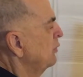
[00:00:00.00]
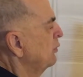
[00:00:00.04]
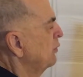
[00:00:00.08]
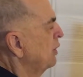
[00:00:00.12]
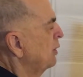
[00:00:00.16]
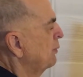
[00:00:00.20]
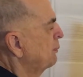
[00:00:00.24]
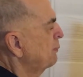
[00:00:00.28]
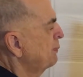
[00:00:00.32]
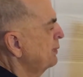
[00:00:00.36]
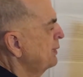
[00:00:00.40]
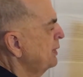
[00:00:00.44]

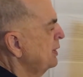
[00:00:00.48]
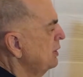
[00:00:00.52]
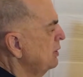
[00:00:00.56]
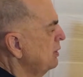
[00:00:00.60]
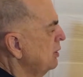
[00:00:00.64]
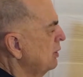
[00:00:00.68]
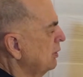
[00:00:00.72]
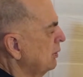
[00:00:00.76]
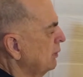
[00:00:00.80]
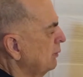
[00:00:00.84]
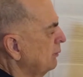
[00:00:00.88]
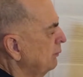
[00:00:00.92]
up
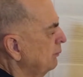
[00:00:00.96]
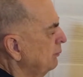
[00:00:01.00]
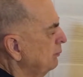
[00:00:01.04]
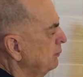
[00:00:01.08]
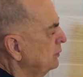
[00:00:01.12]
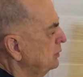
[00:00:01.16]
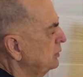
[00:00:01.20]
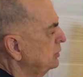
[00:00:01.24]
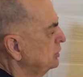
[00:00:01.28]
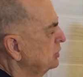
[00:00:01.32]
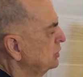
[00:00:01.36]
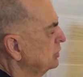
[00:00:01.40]
here,
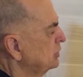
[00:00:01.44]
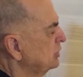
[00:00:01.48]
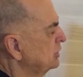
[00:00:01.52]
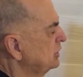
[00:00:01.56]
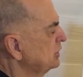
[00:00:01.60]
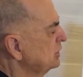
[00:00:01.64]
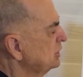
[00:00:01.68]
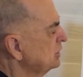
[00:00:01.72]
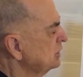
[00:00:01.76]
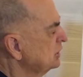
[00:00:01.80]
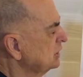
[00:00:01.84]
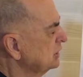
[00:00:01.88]
so
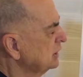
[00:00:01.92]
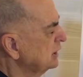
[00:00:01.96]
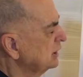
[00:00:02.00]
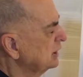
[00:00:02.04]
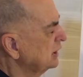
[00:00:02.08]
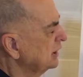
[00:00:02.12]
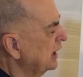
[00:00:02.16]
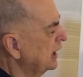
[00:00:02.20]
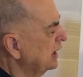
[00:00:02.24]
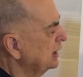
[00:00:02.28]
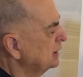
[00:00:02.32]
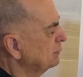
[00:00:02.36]
this is the
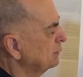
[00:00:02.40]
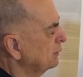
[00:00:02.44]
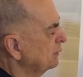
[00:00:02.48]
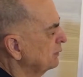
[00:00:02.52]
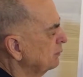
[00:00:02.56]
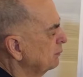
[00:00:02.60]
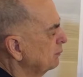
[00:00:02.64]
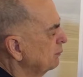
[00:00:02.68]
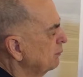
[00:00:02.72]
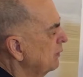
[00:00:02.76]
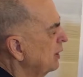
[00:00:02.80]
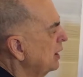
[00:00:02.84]
engagement.
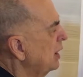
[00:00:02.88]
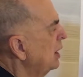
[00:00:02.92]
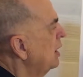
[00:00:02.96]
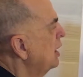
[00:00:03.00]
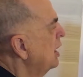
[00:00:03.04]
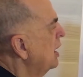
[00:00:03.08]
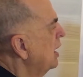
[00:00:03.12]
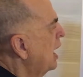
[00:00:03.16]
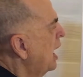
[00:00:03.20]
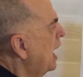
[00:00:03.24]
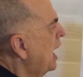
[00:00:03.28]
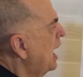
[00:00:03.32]

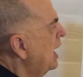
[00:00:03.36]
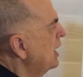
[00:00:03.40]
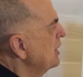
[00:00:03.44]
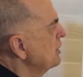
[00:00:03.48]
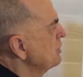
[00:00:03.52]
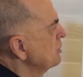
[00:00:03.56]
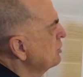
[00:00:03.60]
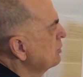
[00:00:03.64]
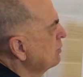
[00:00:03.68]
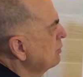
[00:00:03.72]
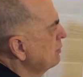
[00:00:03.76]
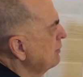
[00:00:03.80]
How
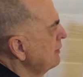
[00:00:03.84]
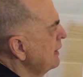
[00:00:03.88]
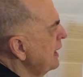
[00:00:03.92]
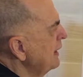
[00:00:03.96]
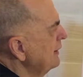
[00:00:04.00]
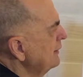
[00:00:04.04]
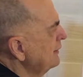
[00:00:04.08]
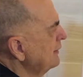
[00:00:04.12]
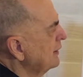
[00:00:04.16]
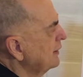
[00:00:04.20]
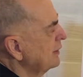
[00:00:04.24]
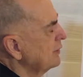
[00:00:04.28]
you
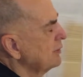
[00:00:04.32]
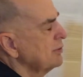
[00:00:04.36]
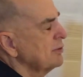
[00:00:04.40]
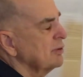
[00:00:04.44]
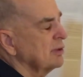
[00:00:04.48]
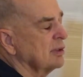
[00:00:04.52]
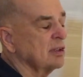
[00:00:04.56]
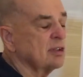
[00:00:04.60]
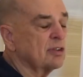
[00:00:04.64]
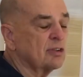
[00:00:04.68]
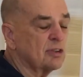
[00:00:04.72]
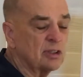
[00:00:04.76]
create this
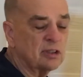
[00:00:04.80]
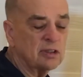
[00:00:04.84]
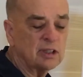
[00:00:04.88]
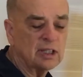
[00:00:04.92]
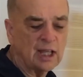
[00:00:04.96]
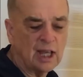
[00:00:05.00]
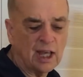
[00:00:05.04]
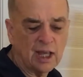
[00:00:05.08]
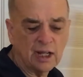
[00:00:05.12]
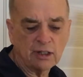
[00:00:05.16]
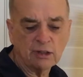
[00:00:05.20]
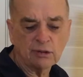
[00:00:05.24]
is in
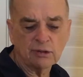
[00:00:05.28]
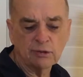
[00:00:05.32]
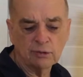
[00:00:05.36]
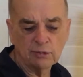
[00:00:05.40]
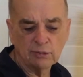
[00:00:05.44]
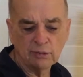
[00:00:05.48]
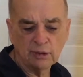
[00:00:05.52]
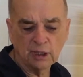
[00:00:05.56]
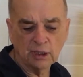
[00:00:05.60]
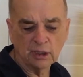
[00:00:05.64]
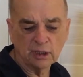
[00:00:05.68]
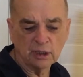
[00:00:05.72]
the
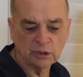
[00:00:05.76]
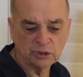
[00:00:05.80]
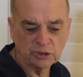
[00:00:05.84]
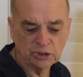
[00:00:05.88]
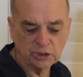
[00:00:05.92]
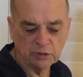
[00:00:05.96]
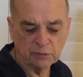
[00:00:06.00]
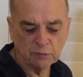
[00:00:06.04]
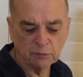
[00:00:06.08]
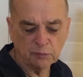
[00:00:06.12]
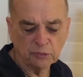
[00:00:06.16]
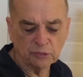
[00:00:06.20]
attitude
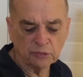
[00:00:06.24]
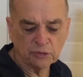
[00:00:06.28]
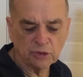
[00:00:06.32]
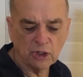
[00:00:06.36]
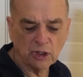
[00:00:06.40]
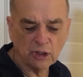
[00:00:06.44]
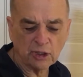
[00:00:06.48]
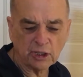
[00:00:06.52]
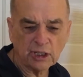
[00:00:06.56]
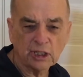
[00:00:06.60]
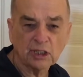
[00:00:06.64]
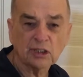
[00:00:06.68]
generator. We'll
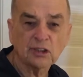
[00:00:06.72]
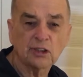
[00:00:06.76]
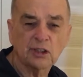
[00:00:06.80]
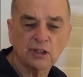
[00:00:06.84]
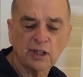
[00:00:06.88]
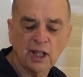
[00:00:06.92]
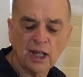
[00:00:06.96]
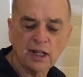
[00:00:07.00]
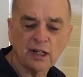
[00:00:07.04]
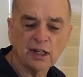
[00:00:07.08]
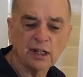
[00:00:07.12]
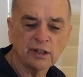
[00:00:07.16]
get to
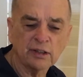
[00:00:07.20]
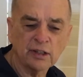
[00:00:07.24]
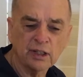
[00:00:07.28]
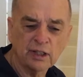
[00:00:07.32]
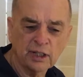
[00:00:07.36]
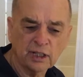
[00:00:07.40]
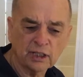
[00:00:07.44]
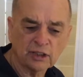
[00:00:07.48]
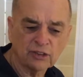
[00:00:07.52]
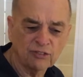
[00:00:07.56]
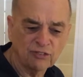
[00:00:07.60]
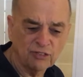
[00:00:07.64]
that on the
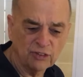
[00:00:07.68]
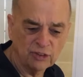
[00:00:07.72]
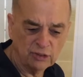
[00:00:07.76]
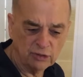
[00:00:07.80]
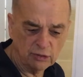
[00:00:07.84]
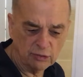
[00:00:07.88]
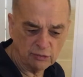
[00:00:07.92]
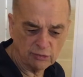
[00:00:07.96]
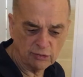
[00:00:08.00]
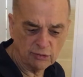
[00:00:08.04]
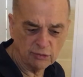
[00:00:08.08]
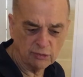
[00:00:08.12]
next
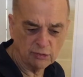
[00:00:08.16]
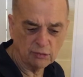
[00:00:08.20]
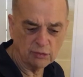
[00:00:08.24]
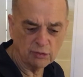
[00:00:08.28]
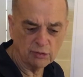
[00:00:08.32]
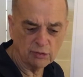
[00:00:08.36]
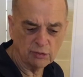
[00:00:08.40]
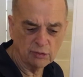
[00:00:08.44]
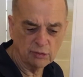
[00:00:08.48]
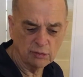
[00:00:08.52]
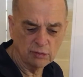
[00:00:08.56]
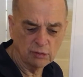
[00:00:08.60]
video
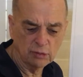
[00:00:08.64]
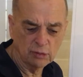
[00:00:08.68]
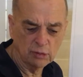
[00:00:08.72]
series.